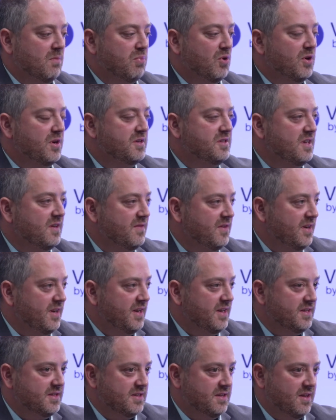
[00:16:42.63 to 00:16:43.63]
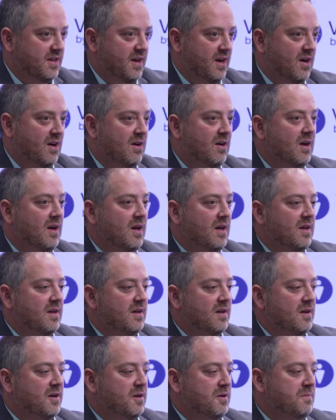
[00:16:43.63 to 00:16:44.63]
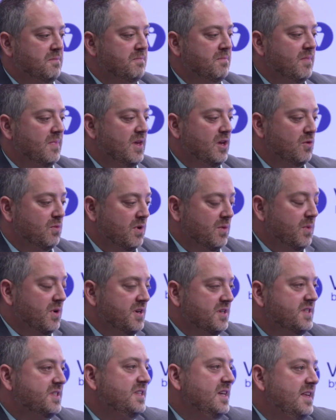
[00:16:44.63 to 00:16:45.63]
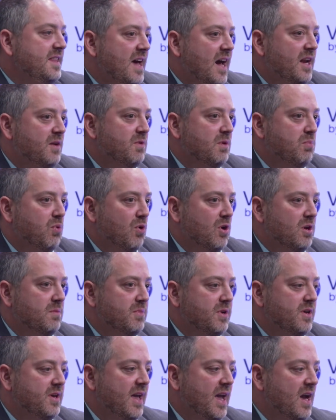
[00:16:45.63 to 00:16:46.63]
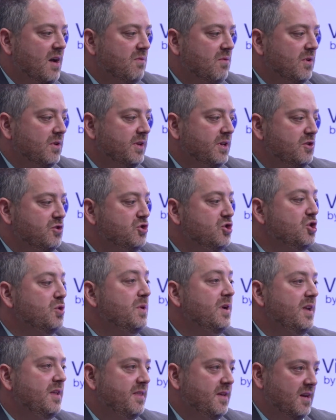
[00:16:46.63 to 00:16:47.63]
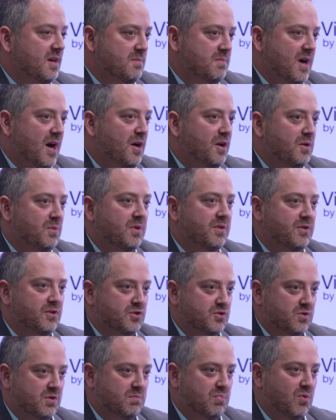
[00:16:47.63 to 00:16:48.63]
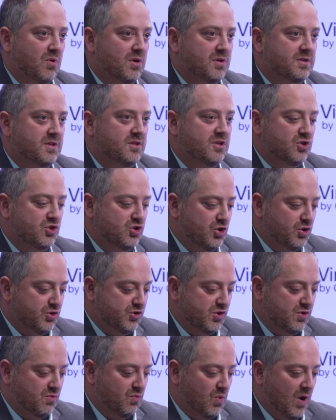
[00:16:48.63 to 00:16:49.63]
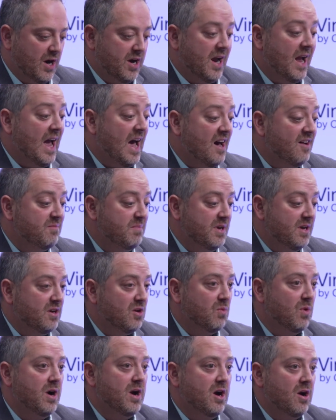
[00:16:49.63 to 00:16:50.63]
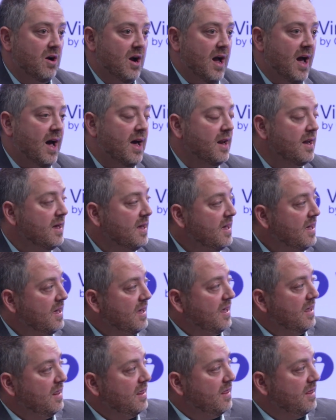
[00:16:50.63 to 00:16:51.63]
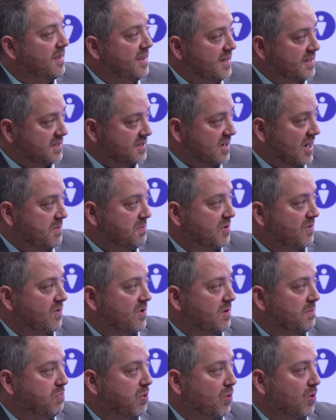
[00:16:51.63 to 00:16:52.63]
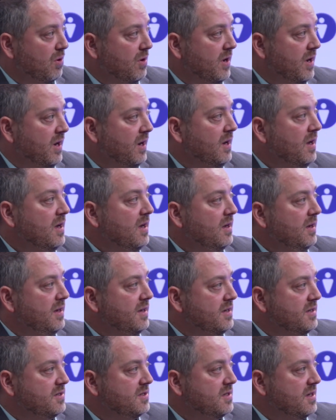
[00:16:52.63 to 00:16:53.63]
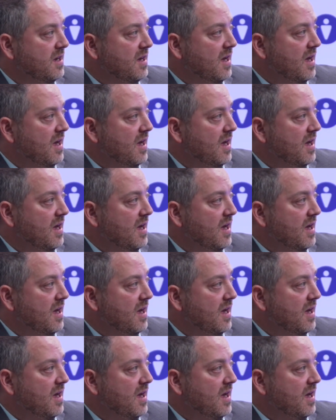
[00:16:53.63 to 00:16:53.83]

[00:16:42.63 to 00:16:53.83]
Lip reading: productivity isn't there, we're going to see that in reporting, but you can't really do anything about it with those reports. It just shows you where you have been or where you're at. This type of reporting is